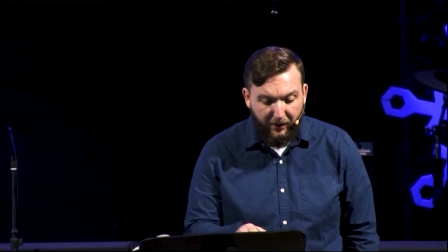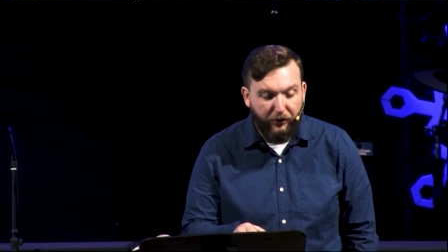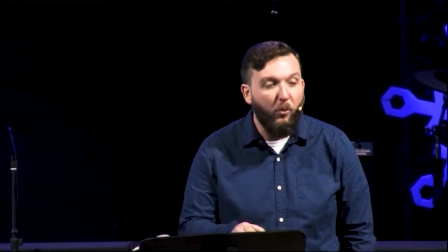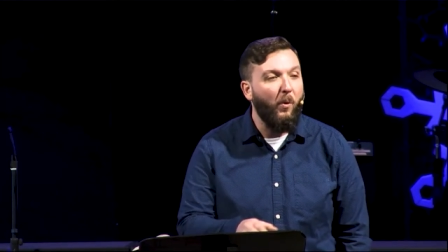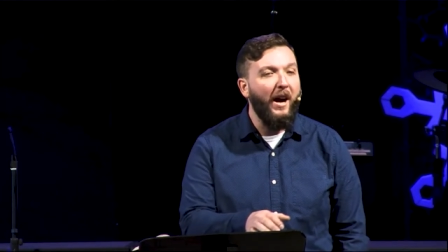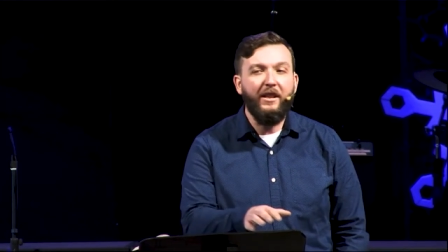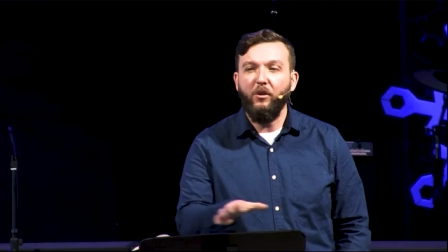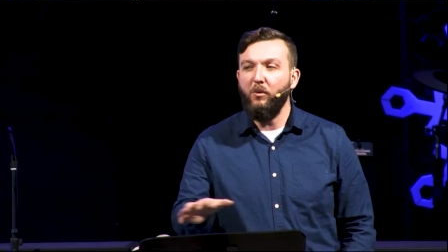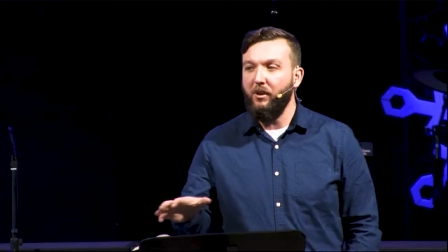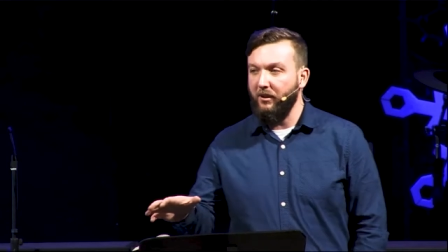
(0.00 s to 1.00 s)
So, why in
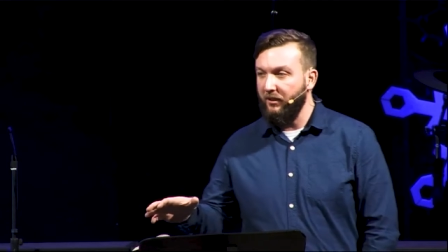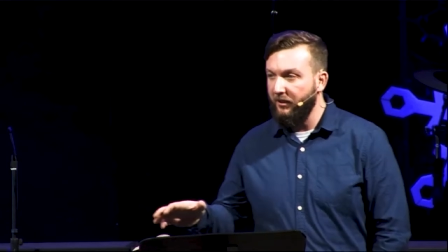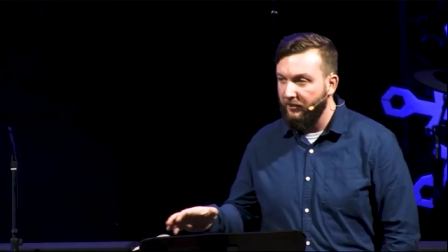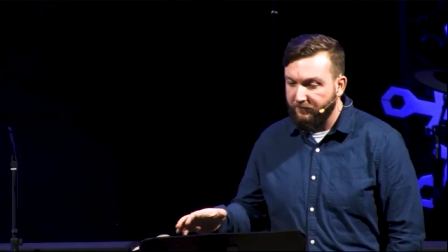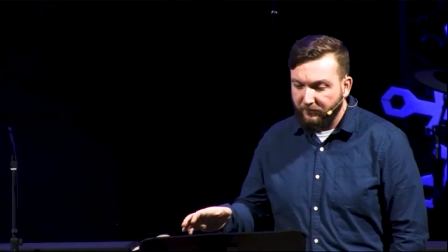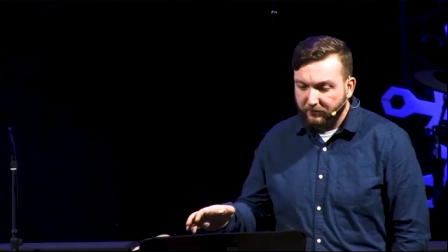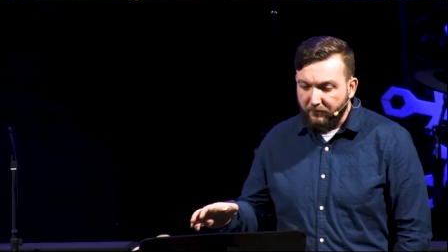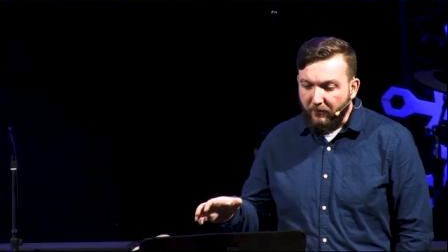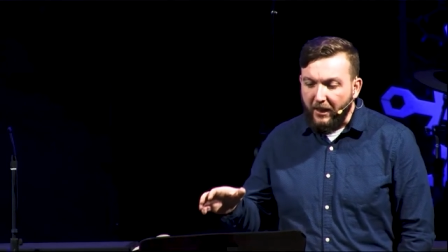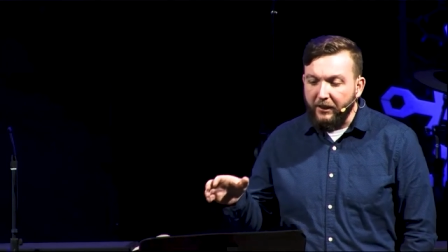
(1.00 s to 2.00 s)
the world
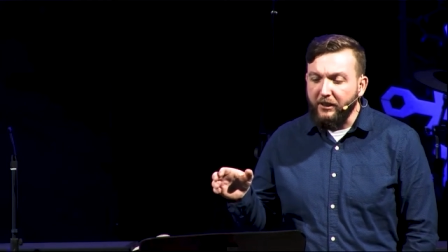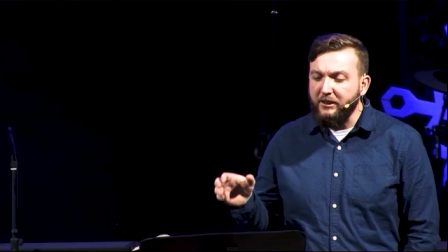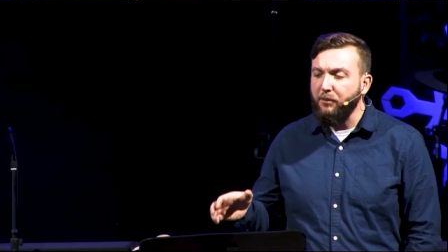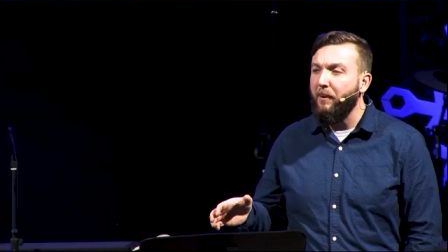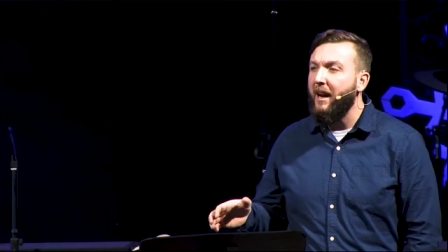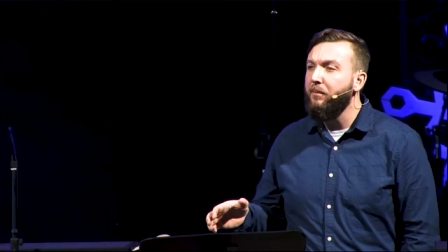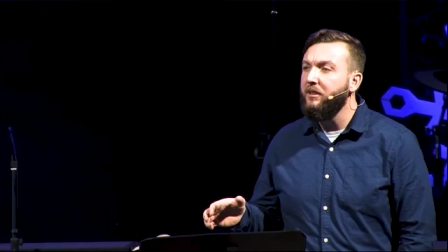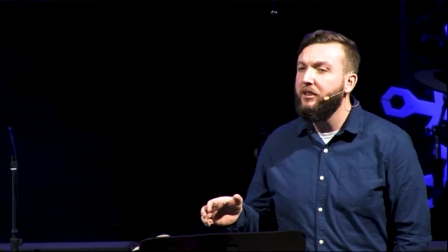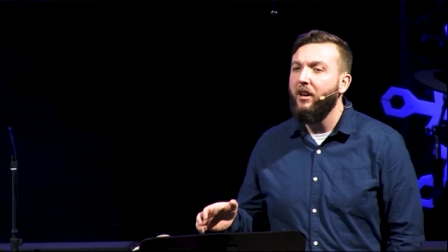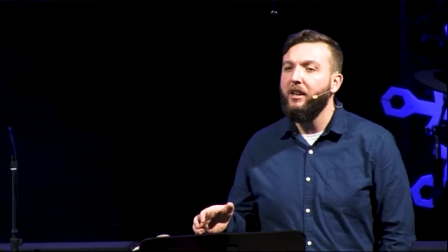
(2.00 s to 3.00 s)
does the
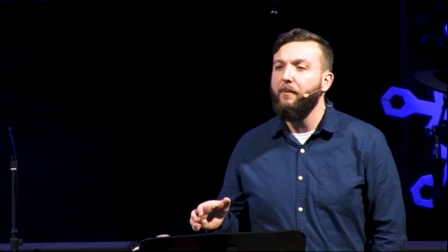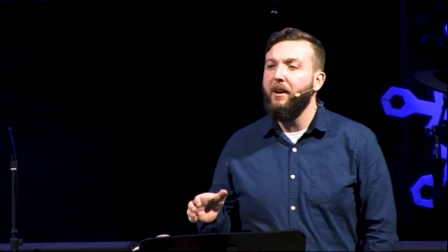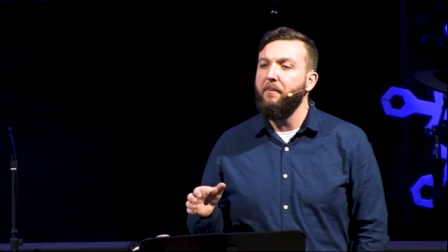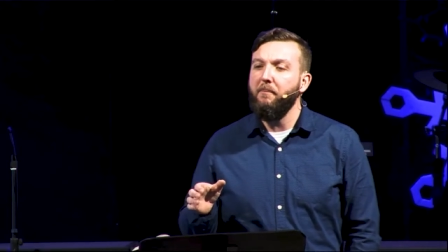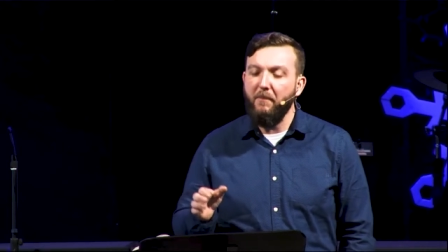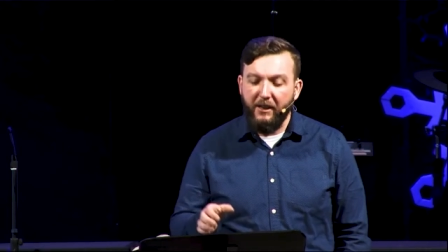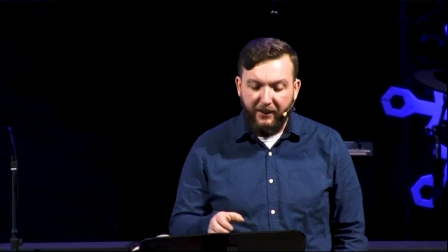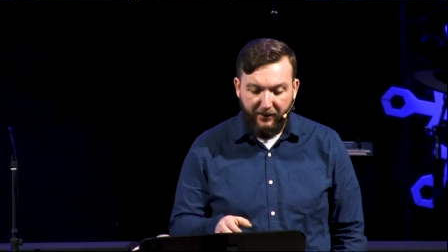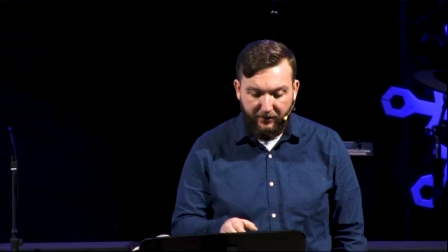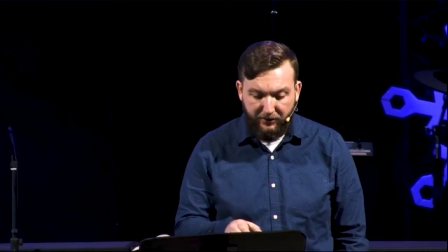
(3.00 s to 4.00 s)
Bible talk about
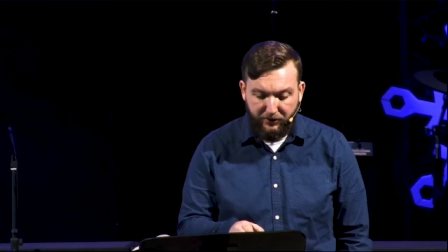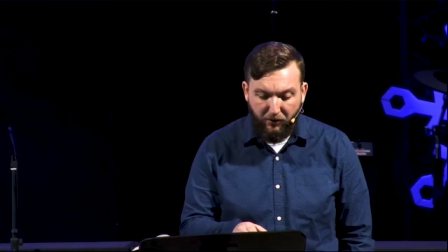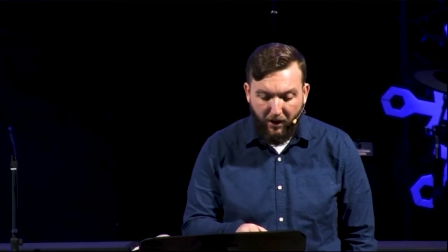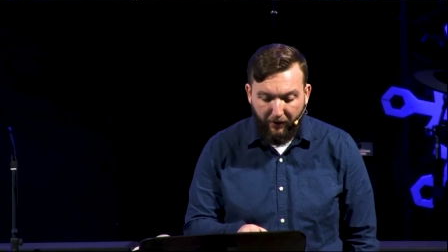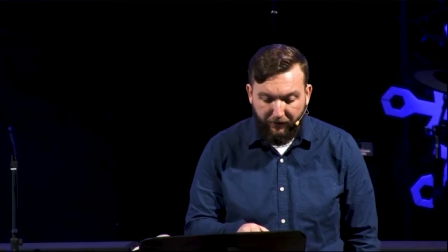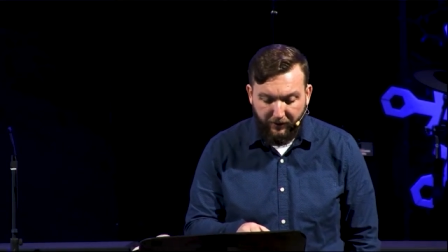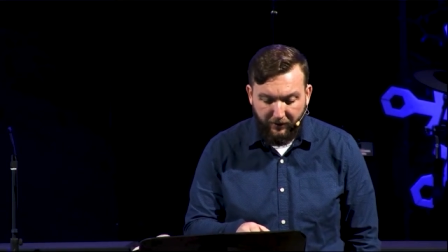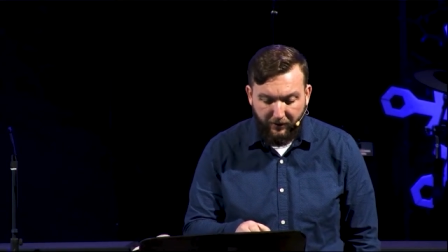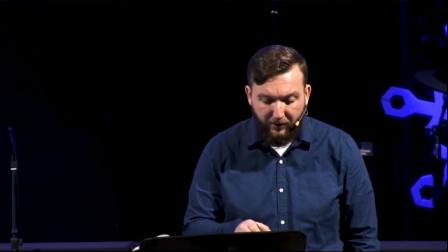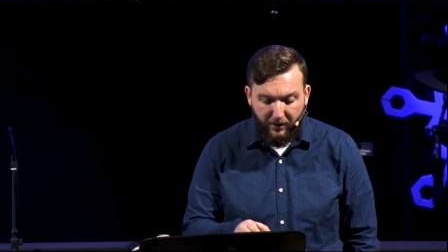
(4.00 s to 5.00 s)
money so often?
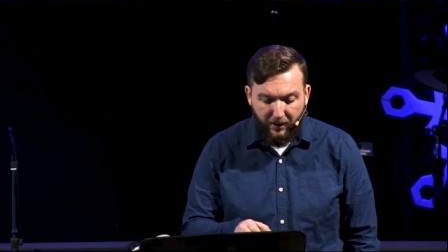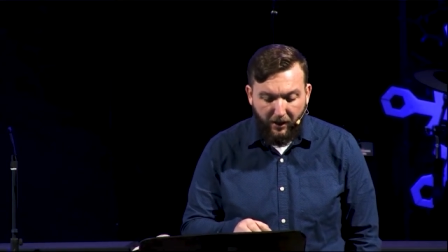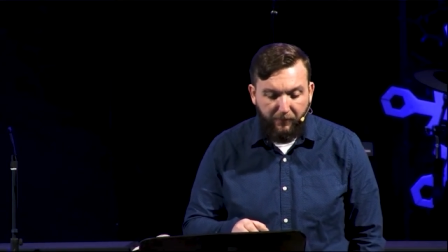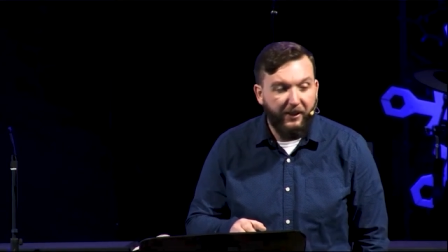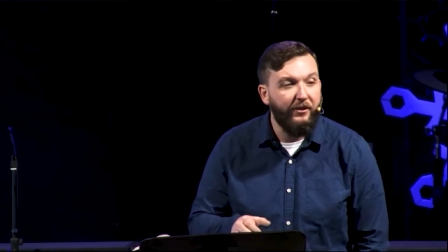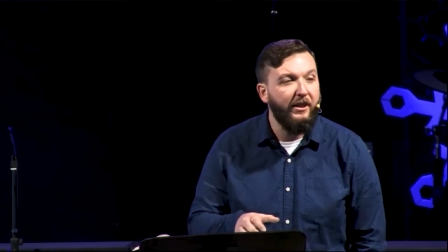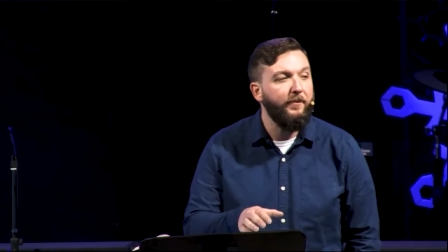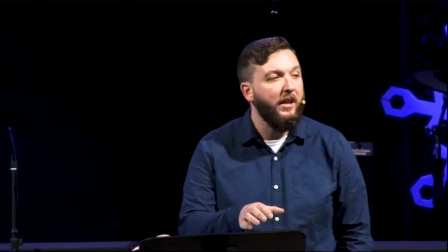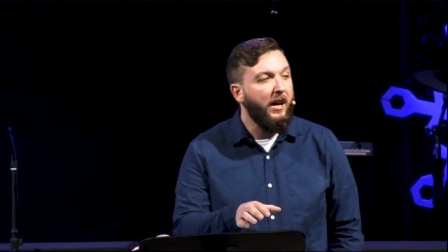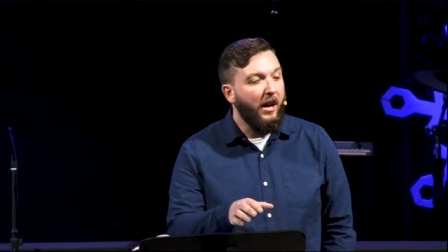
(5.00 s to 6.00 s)
Um, you see,